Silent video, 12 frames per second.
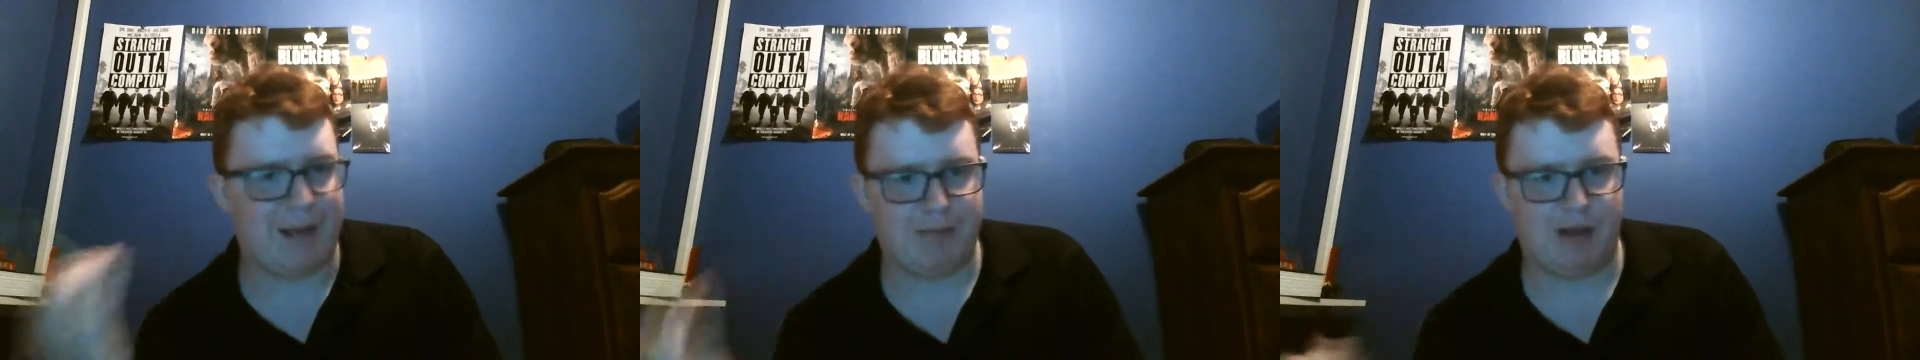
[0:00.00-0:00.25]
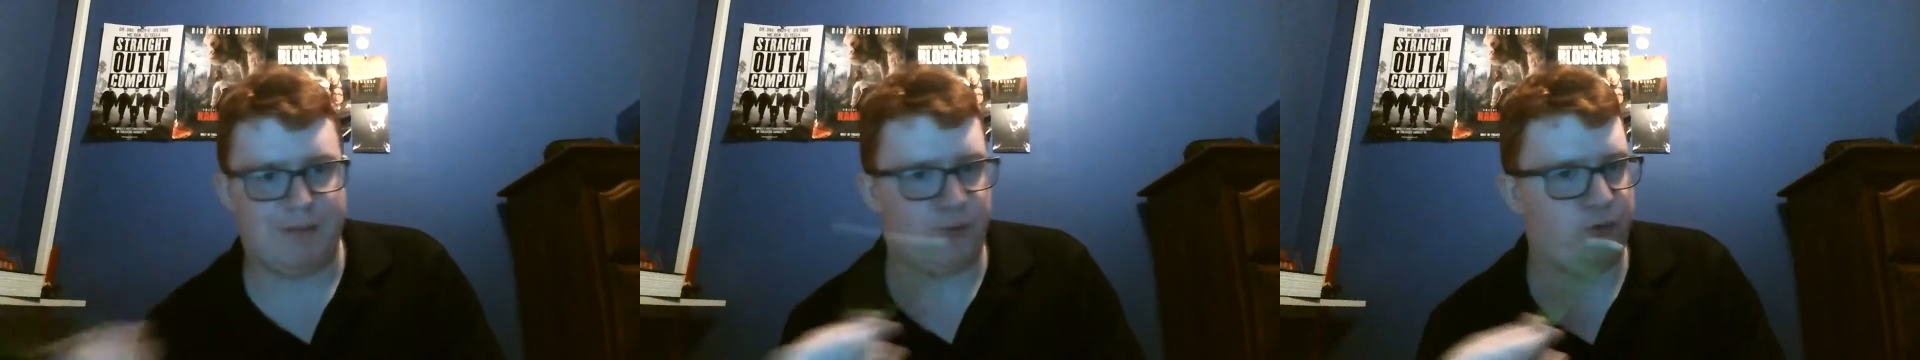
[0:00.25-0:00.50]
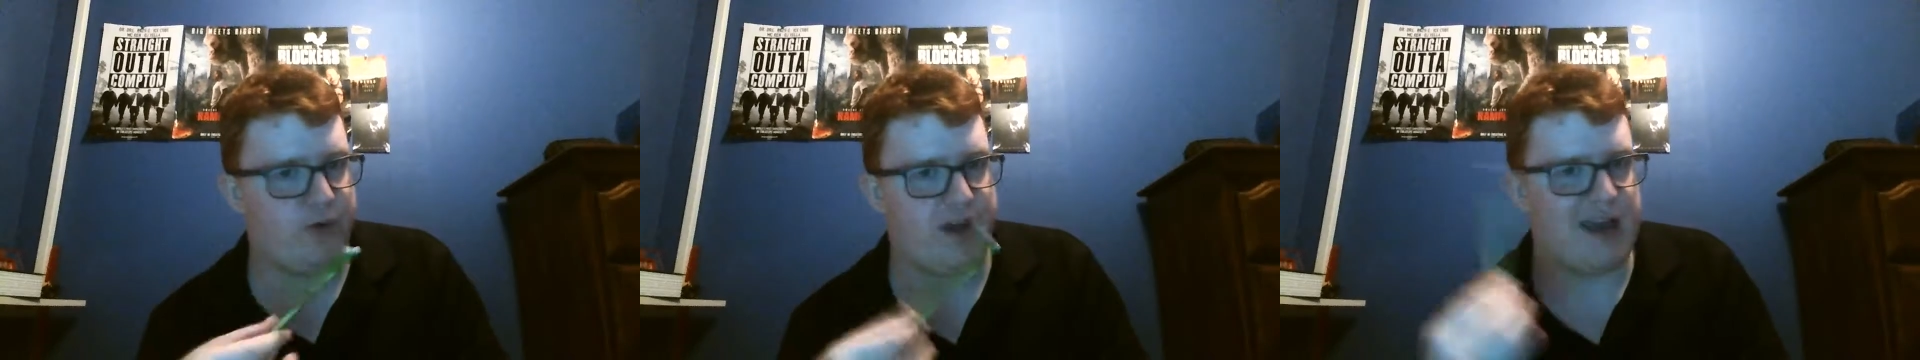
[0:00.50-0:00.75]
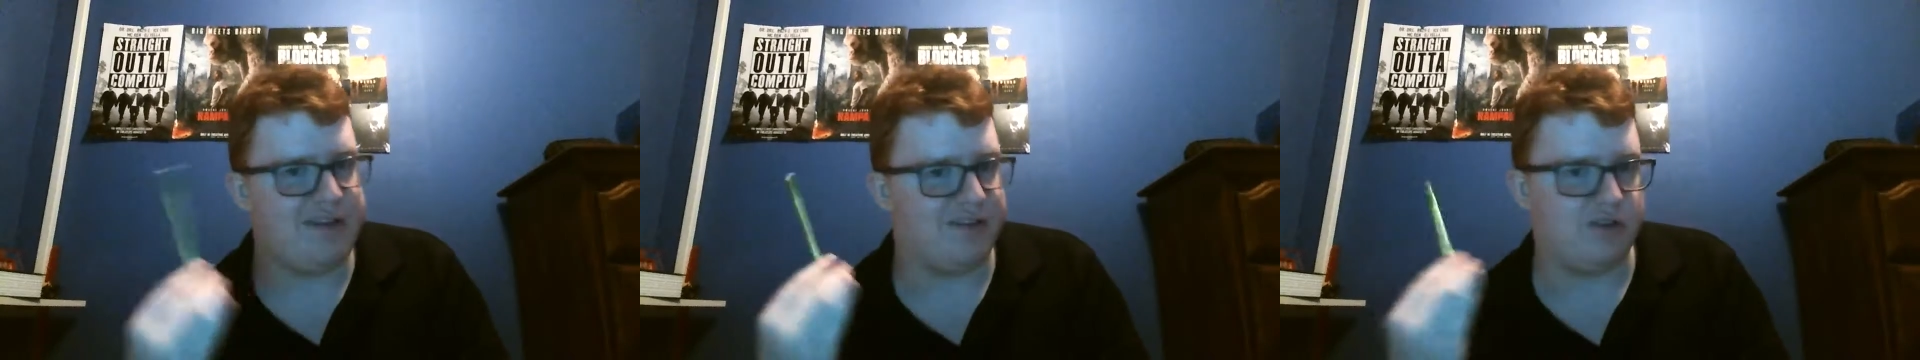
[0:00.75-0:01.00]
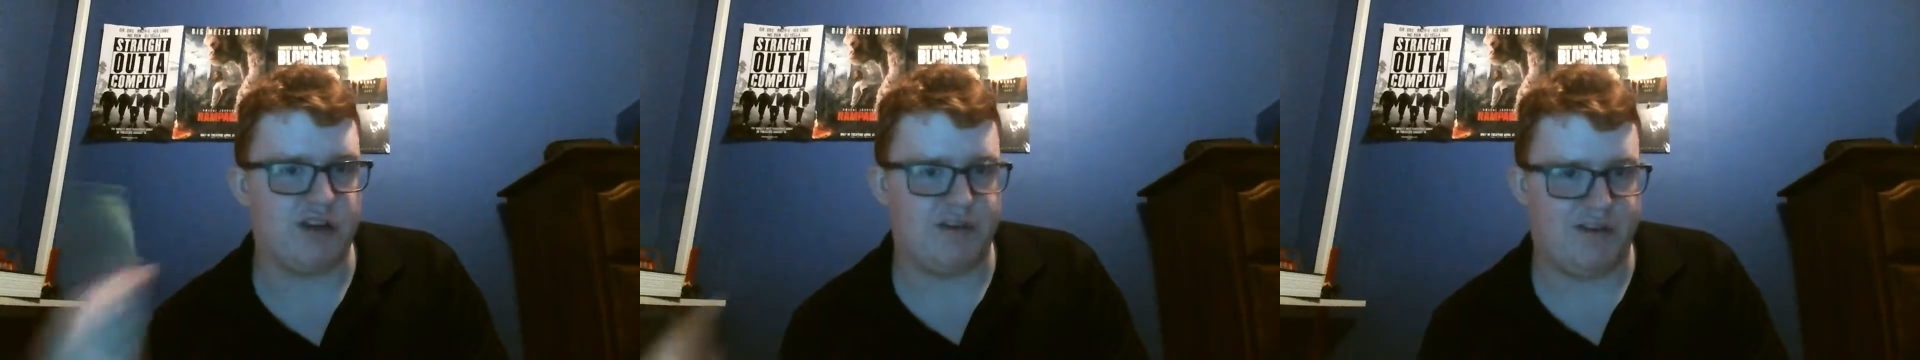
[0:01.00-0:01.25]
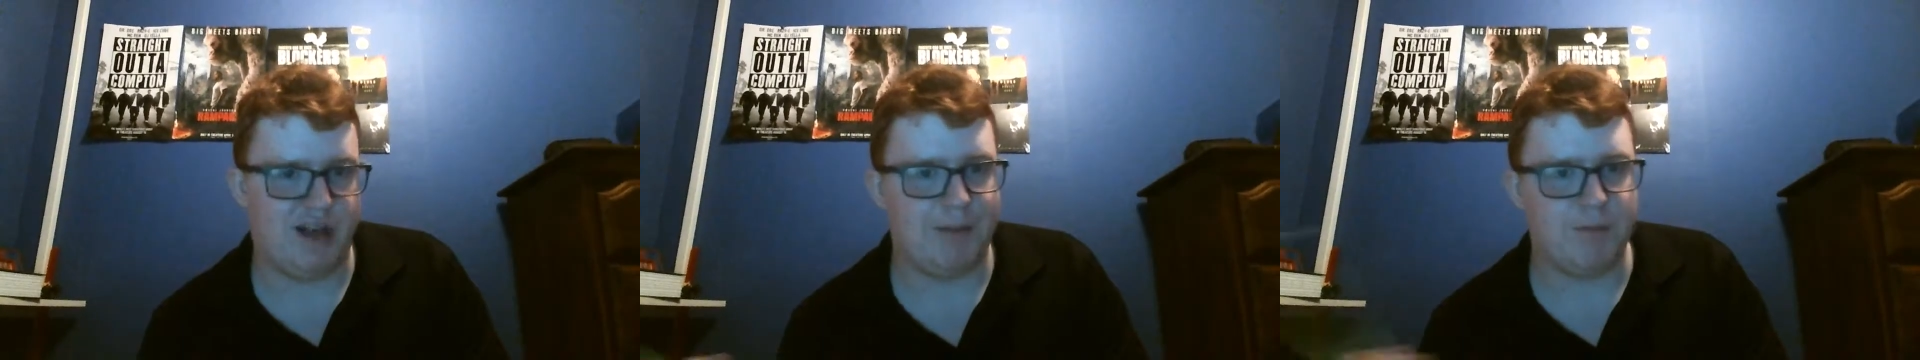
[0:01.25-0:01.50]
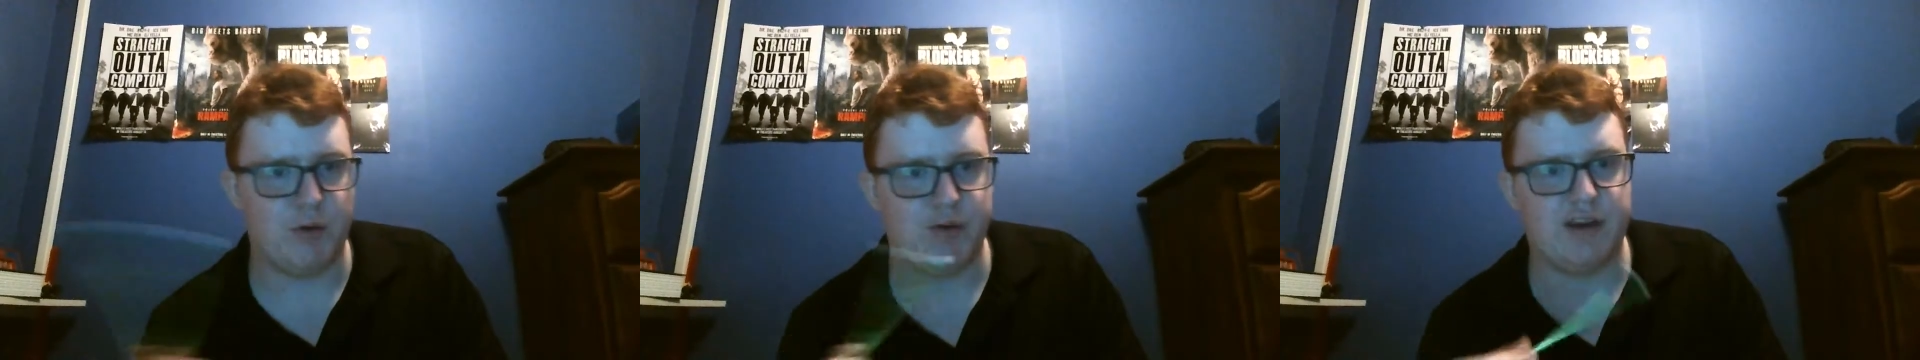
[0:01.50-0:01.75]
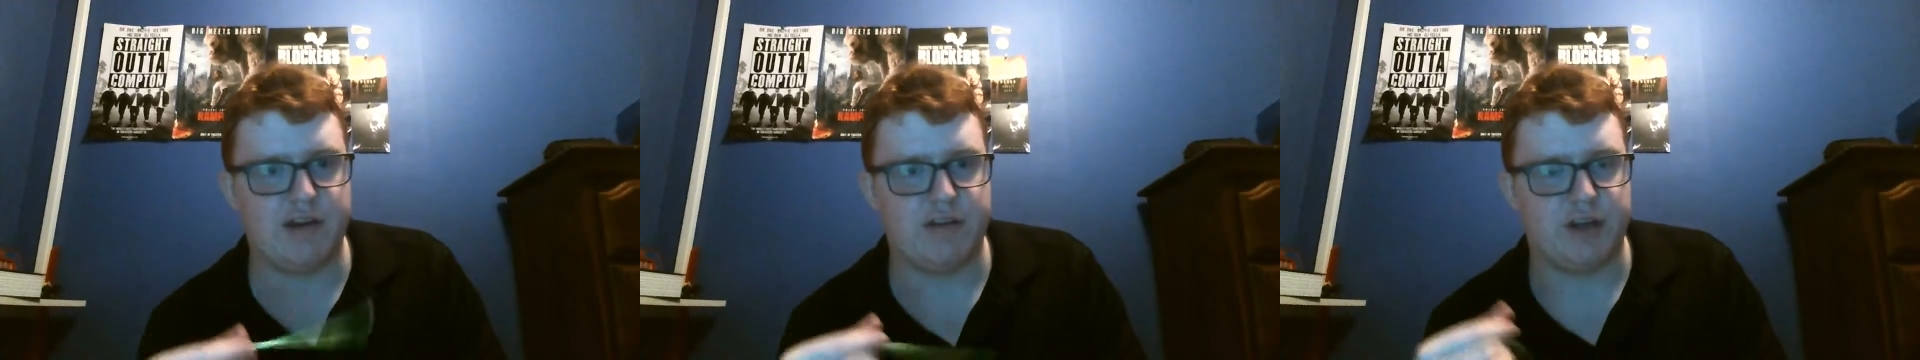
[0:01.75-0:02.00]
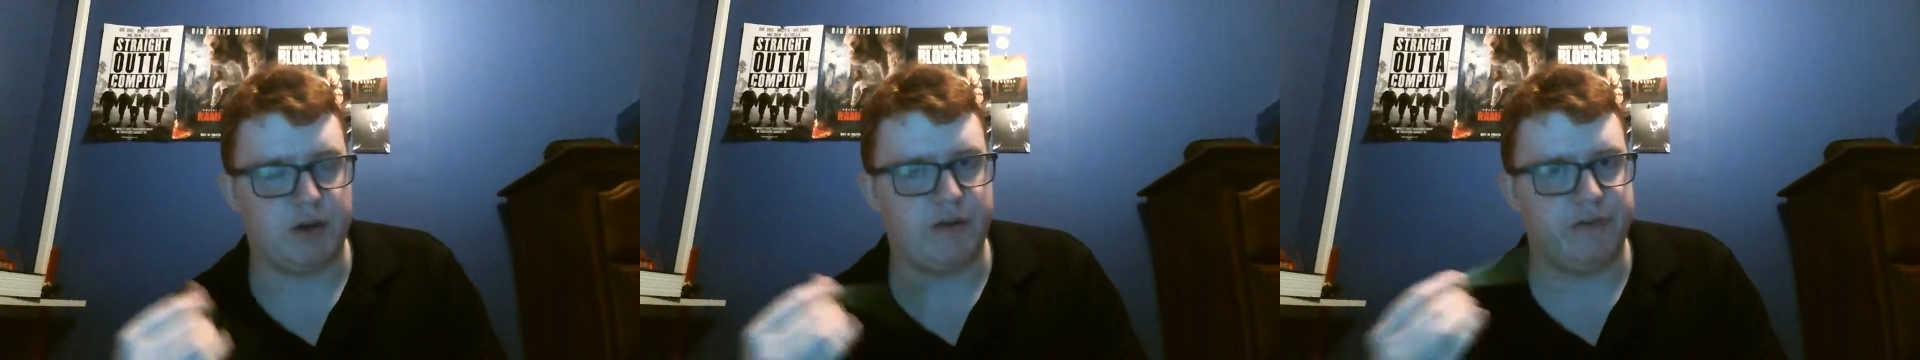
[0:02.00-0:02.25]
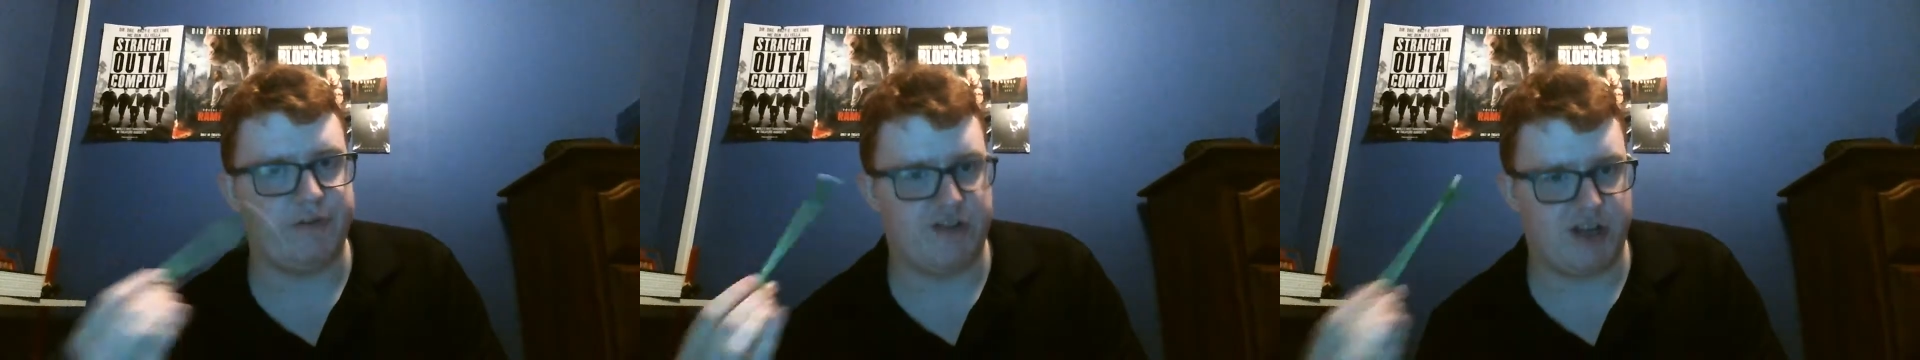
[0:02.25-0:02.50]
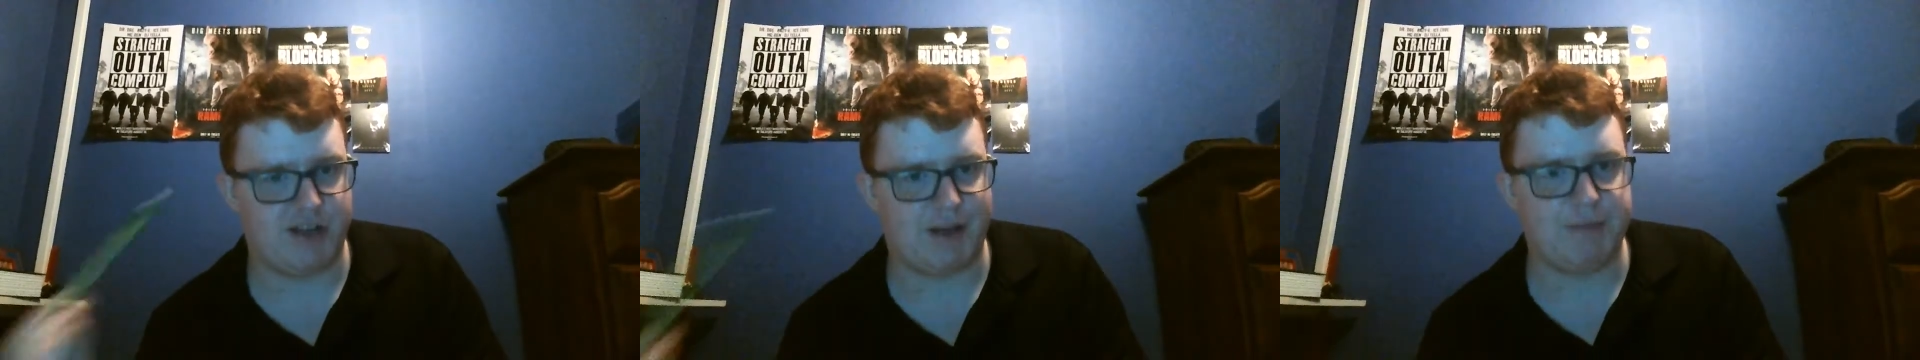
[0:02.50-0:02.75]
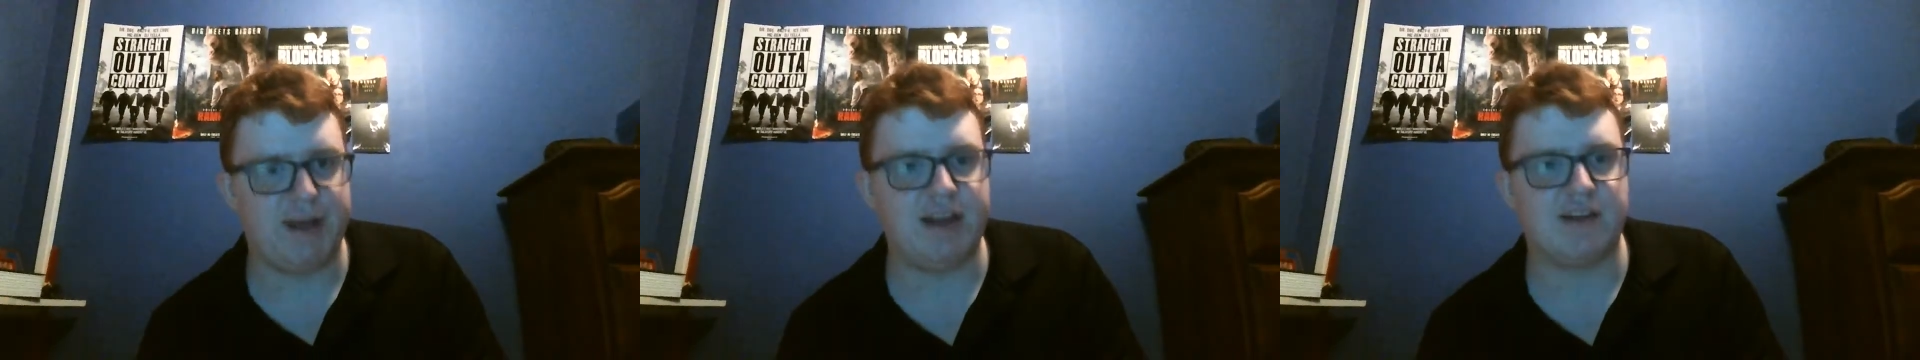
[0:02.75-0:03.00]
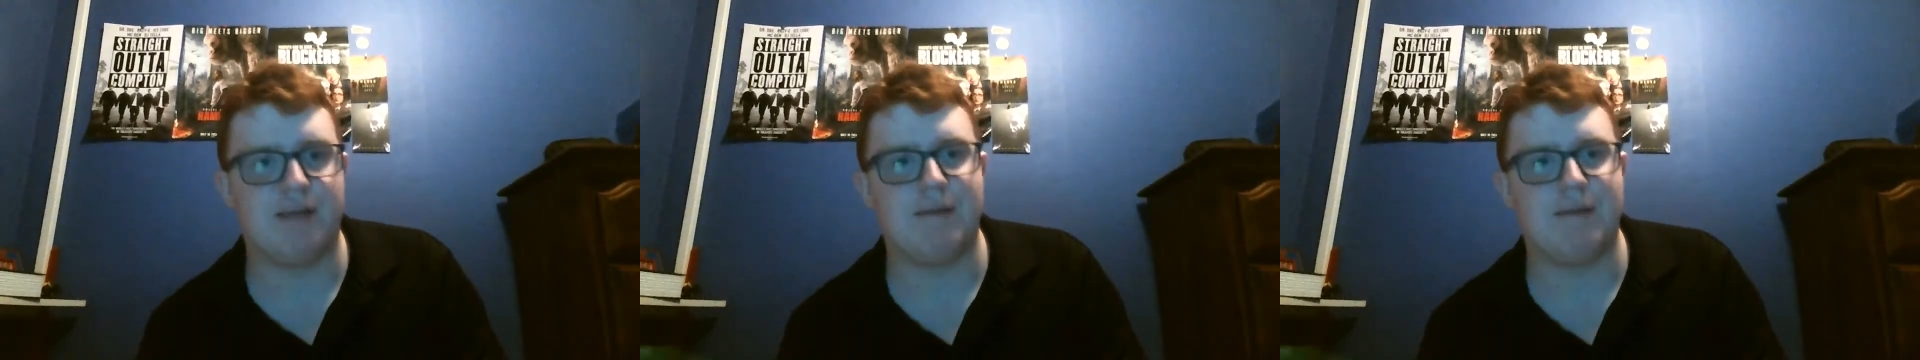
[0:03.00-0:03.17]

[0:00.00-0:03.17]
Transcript: Tabla Prince, the Jeff Holland movies, the First Hands of Beast,